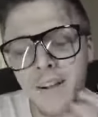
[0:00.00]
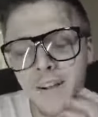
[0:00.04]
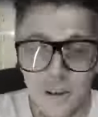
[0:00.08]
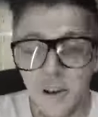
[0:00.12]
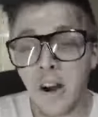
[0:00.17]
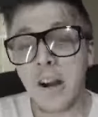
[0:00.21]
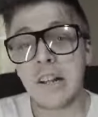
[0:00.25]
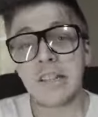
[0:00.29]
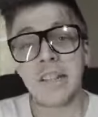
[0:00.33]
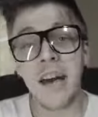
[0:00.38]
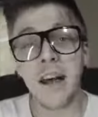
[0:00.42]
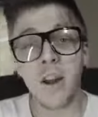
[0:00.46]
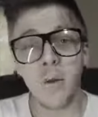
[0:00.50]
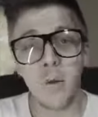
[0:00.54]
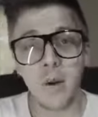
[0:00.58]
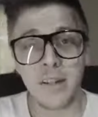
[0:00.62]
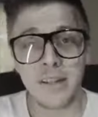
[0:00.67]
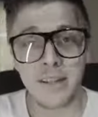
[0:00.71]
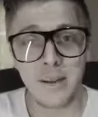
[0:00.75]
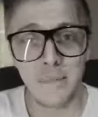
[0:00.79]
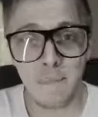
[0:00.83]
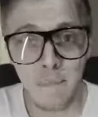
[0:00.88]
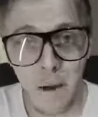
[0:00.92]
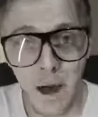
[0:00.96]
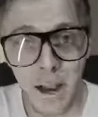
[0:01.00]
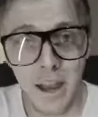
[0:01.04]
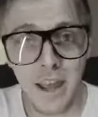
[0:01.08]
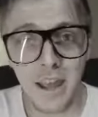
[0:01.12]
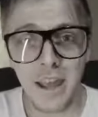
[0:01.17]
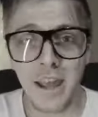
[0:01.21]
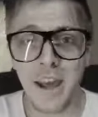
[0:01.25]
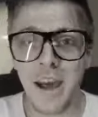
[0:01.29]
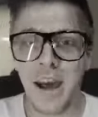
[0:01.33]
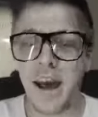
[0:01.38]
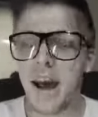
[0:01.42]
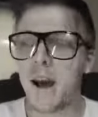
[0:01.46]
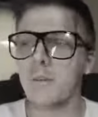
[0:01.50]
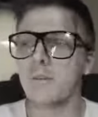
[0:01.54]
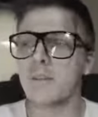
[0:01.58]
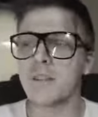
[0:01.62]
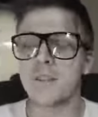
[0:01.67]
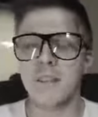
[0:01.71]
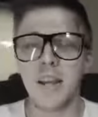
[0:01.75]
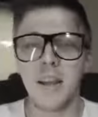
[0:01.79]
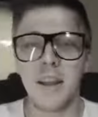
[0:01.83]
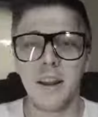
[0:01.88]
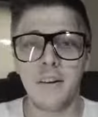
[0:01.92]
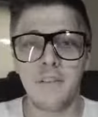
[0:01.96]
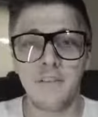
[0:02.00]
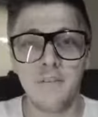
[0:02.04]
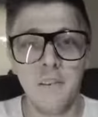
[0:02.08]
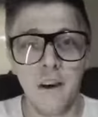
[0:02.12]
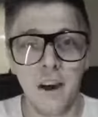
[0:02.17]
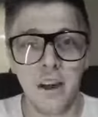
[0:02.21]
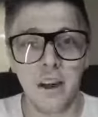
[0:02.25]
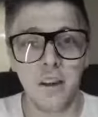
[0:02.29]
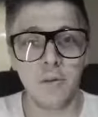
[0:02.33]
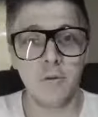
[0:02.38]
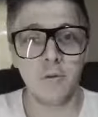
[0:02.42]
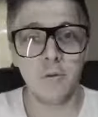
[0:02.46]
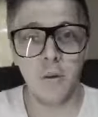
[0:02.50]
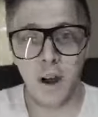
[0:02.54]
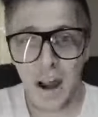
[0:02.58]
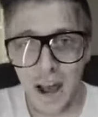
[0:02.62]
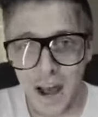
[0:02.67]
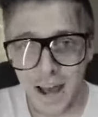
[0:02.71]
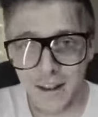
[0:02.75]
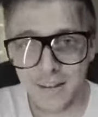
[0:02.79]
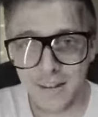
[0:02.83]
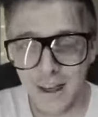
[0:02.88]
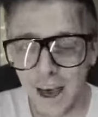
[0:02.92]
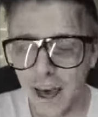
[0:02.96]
Turns out it wasn't a bunny. I was seeing a fucking rat.